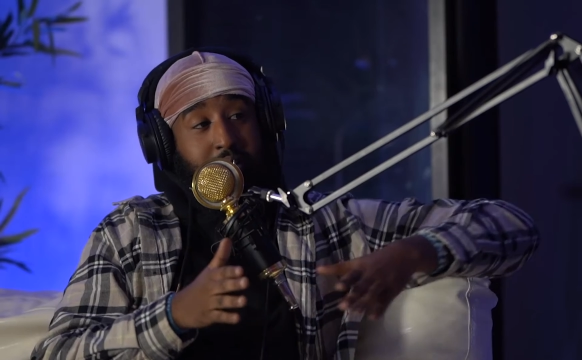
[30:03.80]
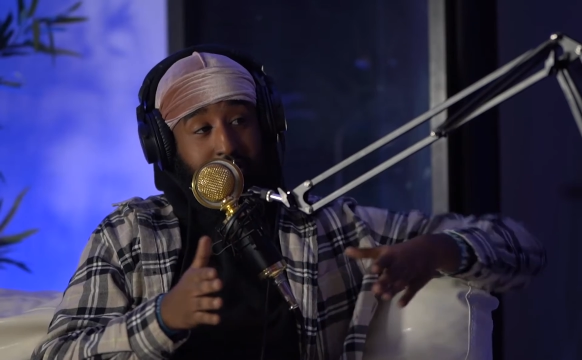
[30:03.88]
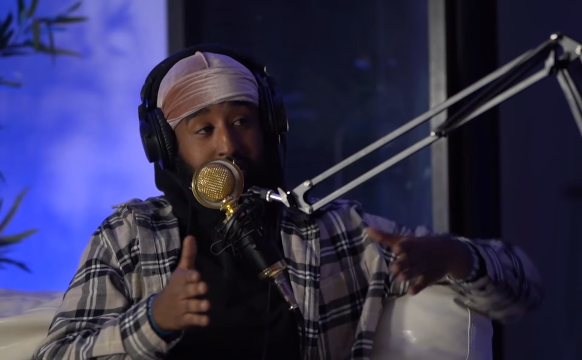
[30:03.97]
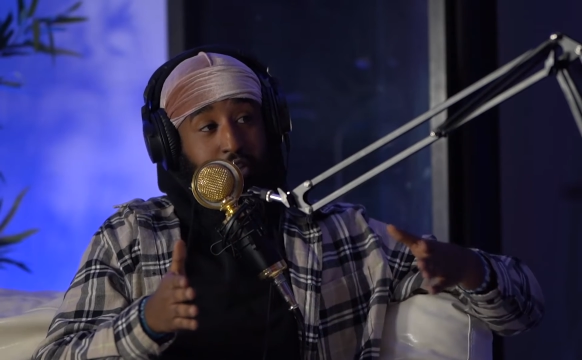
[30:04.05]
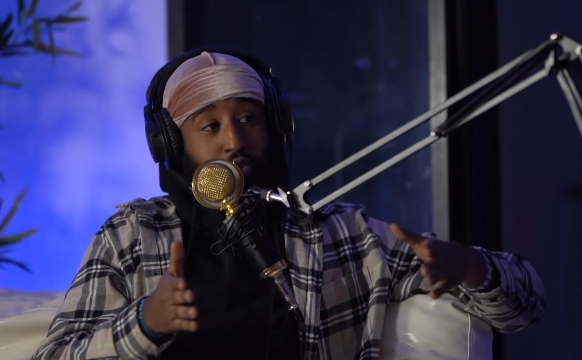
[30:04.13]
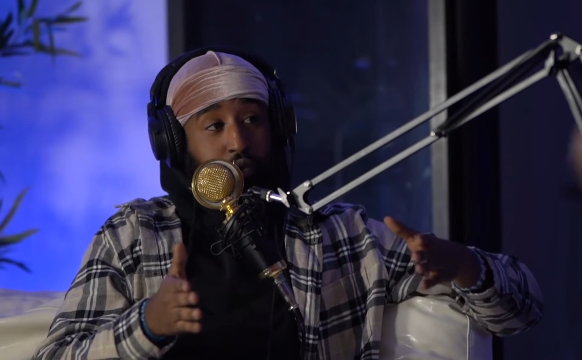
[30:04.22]
my
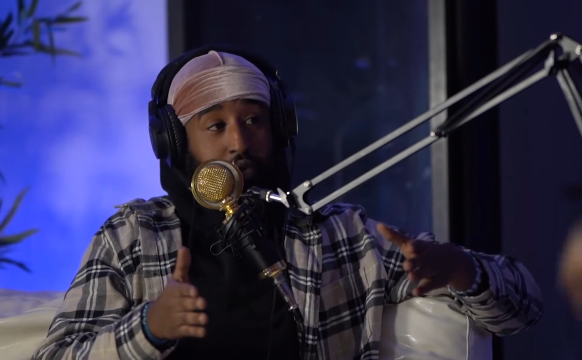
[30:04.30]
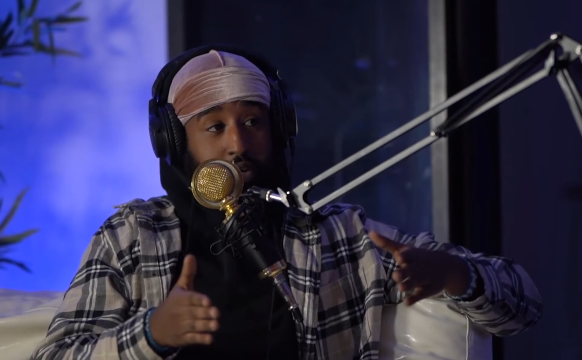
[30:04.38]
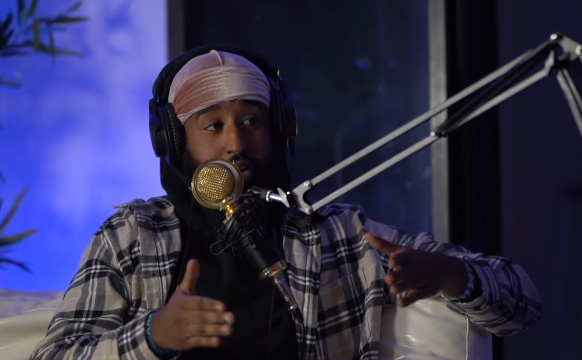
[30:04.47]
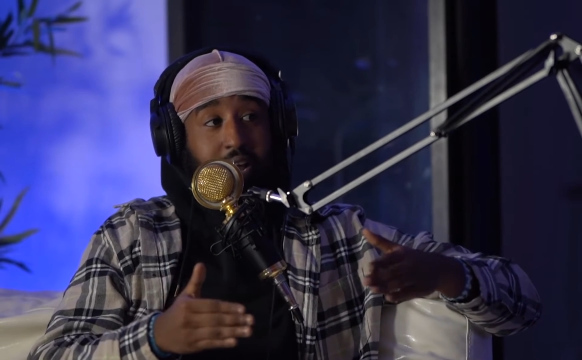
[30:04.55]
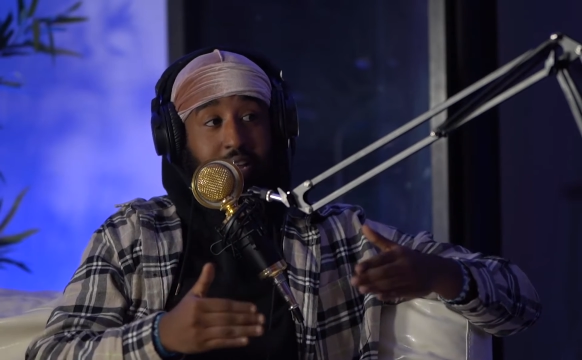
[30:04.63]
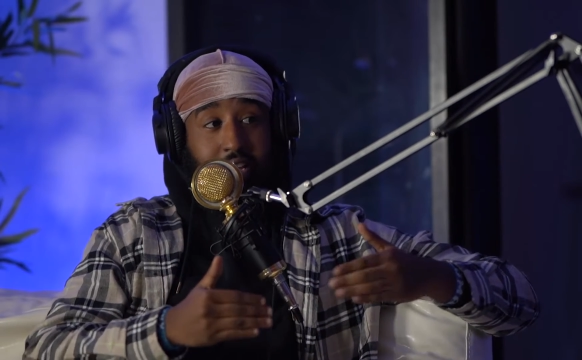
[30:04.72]
schedule
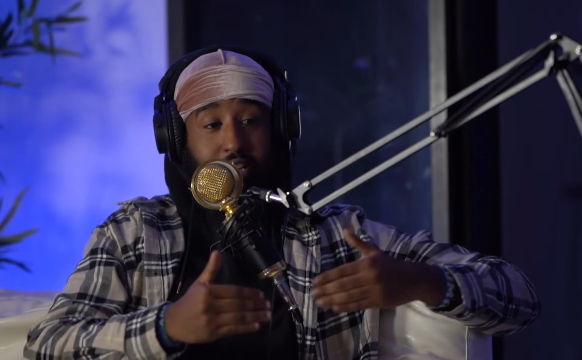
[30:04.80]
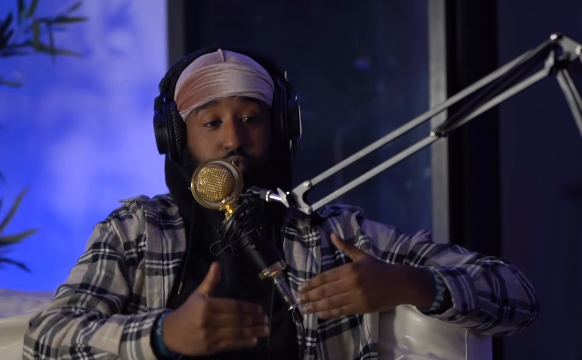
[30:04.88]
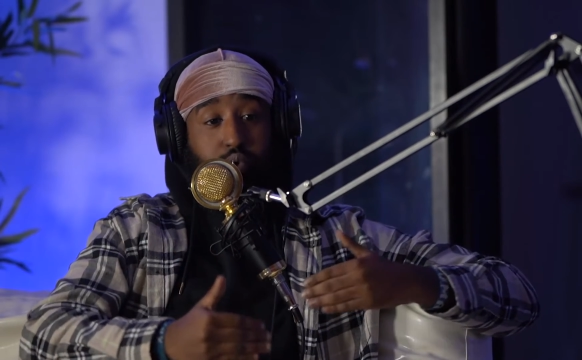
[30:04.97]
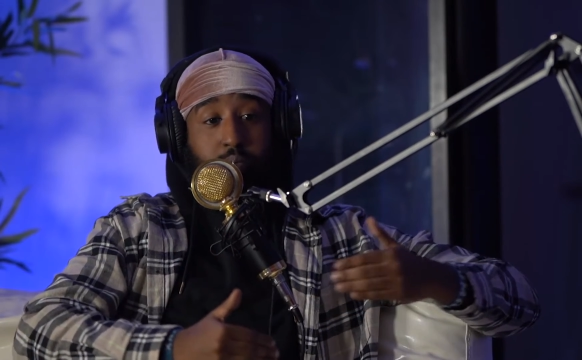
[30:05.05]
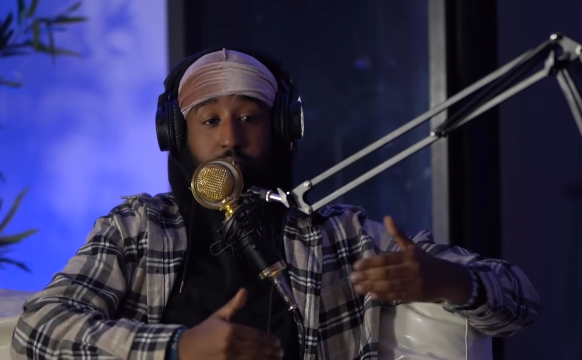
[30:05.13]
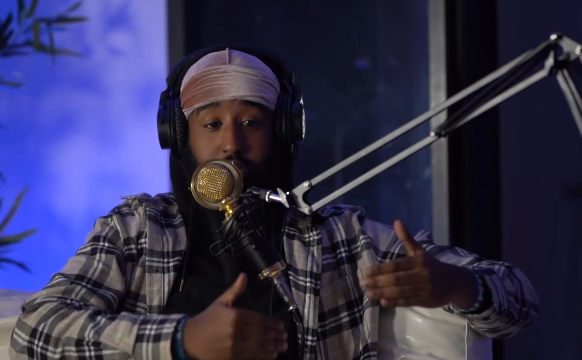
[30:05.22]
and I can get
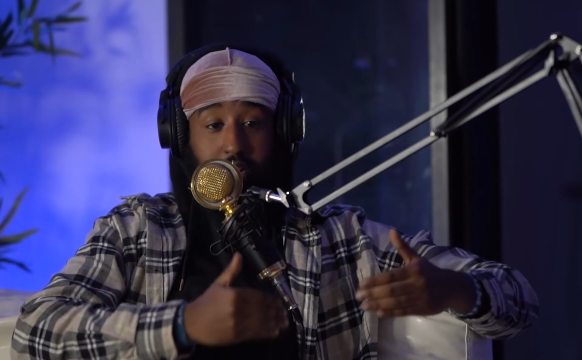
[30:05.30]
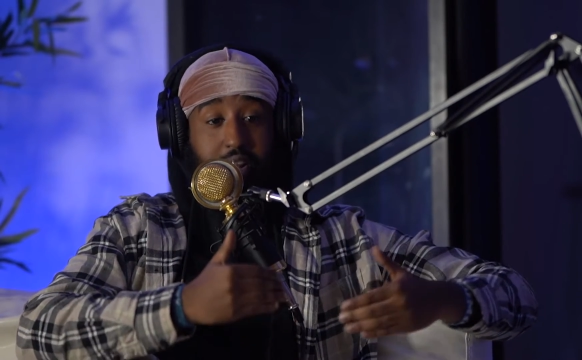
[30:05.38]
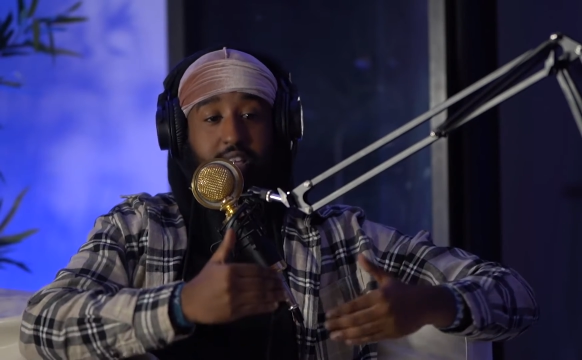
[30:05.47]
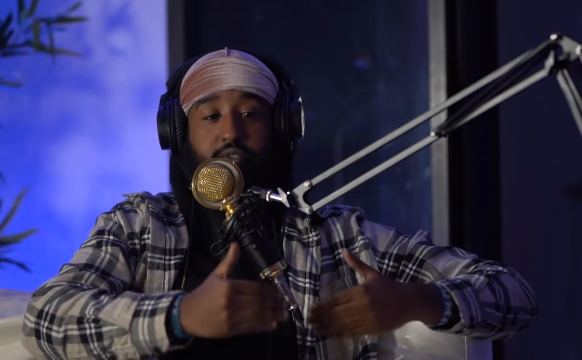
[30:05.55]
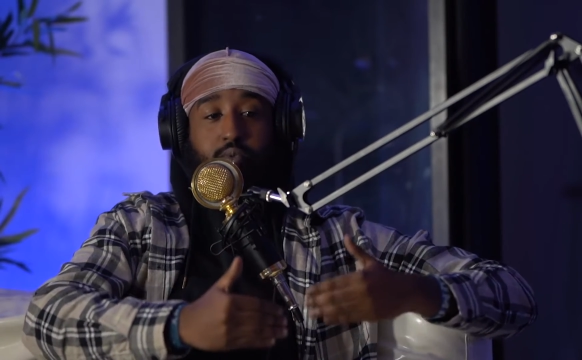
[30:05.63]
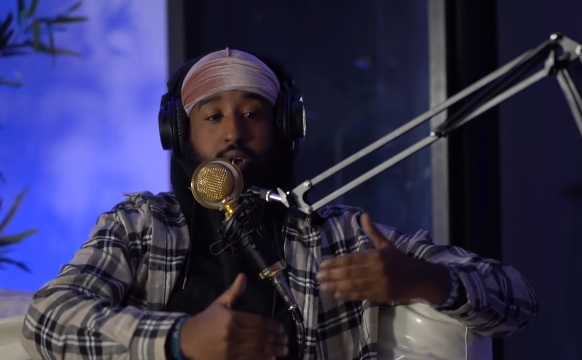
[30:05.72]
to a point in
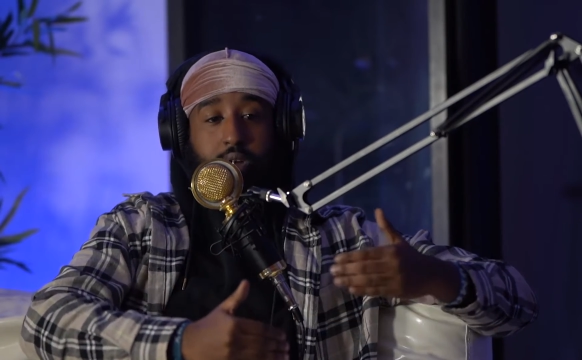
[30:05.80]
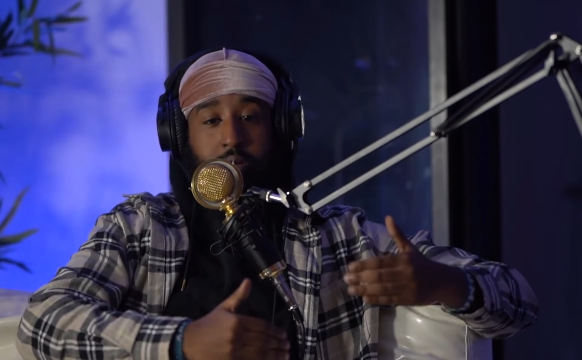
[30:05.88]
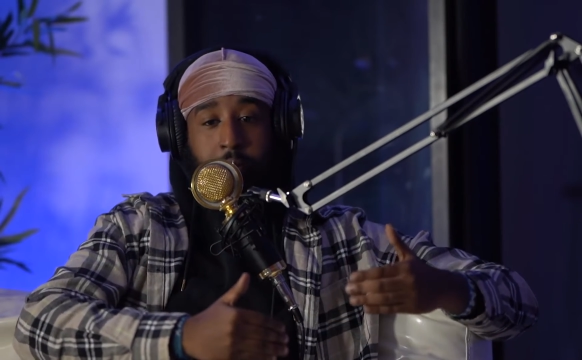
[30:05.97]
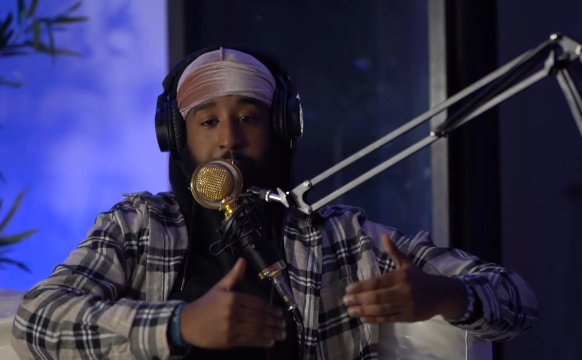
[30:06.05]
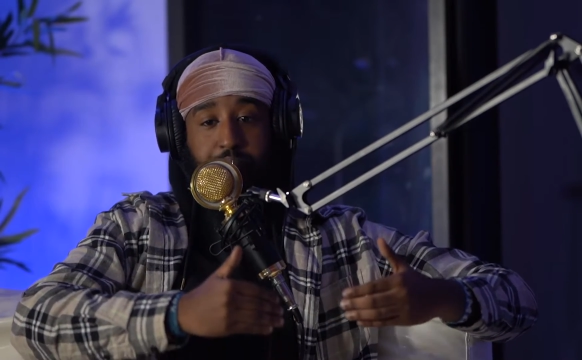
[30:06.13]
life where